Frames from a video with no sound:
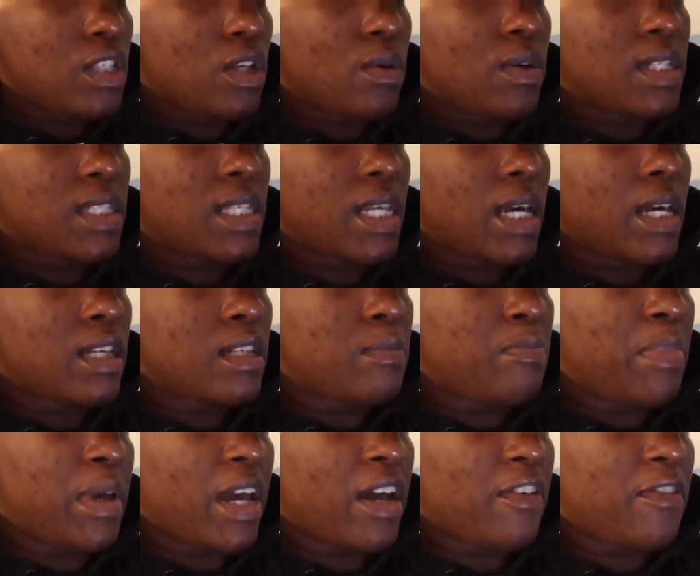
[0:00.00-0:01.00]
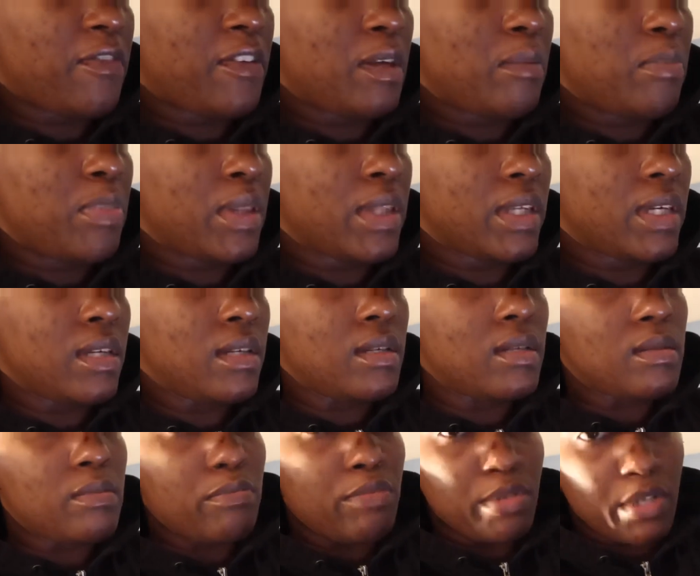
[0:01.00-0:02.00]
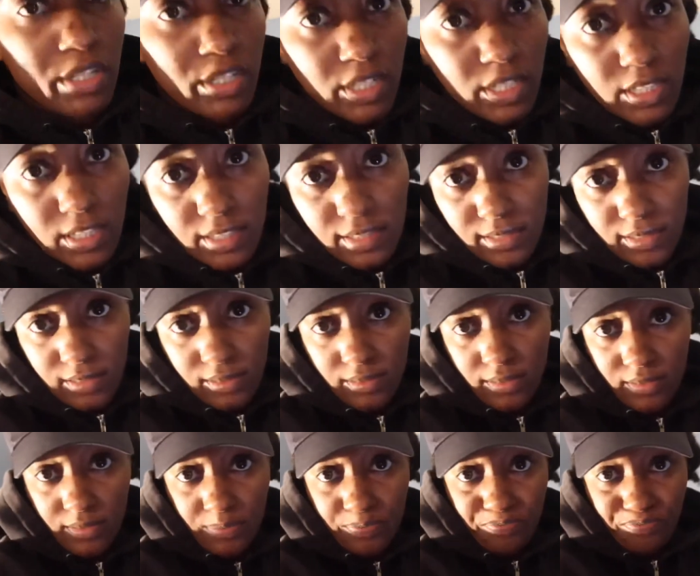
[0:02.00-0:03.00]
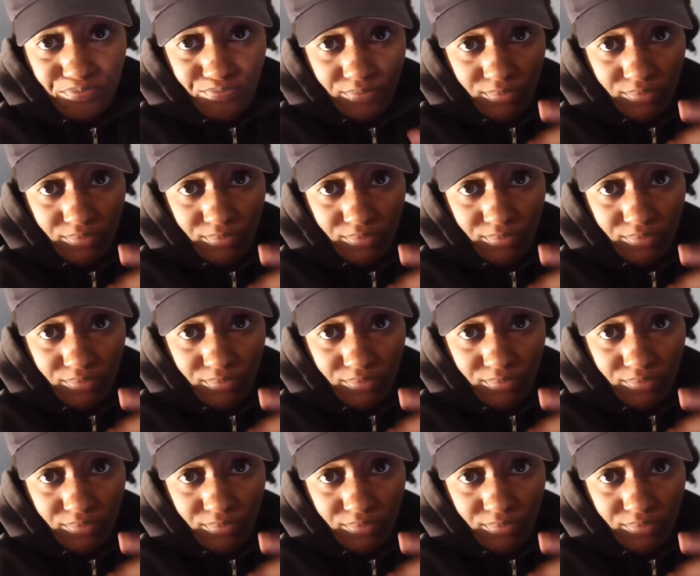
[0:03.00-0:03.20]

So it says bare feet please, bruh.